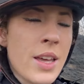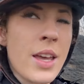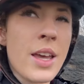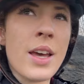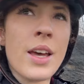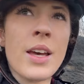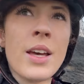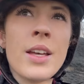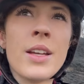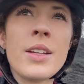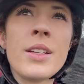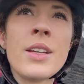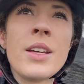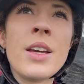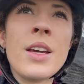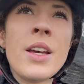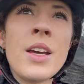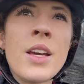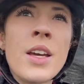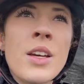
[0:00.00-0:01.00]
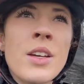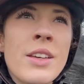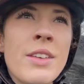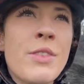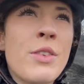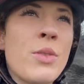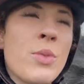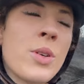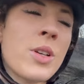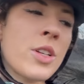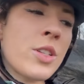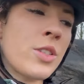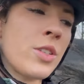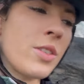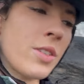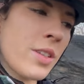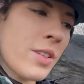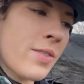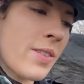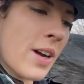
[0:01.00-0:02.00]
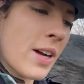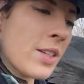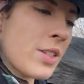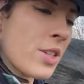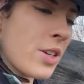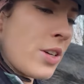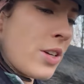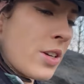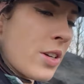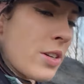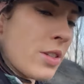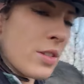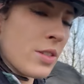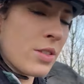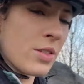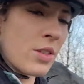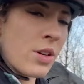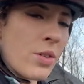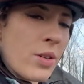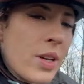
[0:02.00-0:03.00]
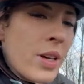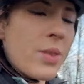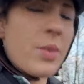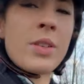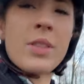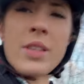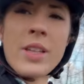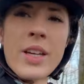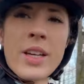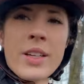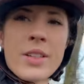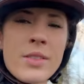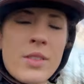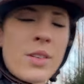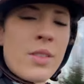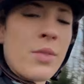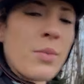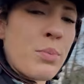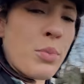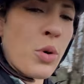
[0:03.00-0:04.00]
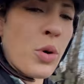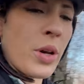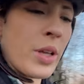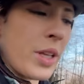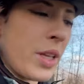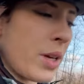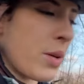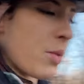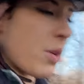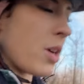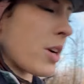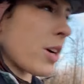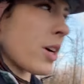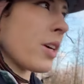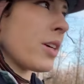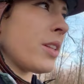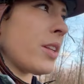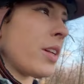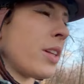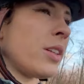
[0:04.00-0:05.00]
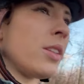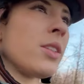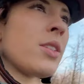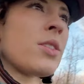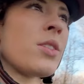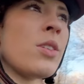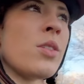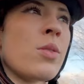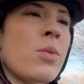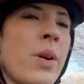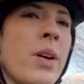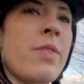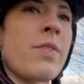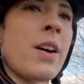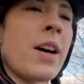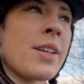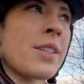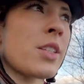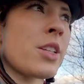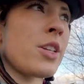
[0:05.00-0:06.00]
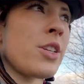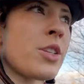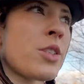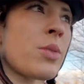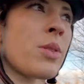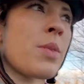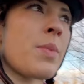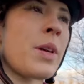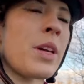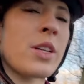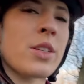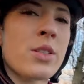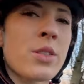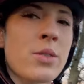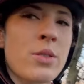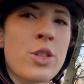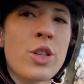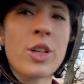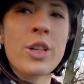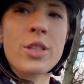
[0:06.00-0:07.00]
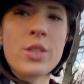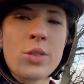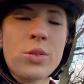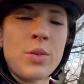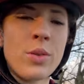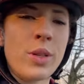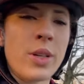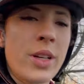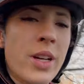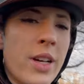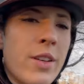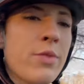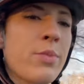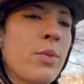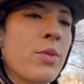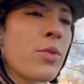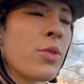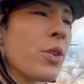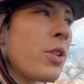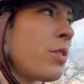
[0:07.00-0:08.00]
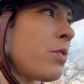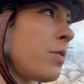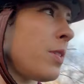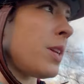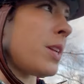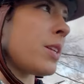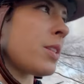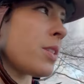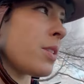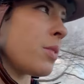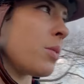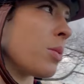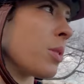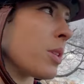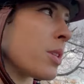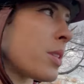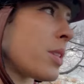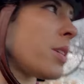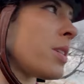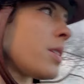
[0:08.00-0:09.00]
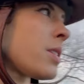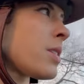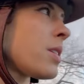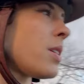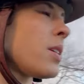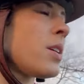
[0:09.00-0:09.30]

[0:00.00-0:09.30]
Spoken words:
And if you want to soak it faster, you can soak it with like boiling water and then it'll soak way faster. You just want to make sure it's cool enough before you feed it to the horses.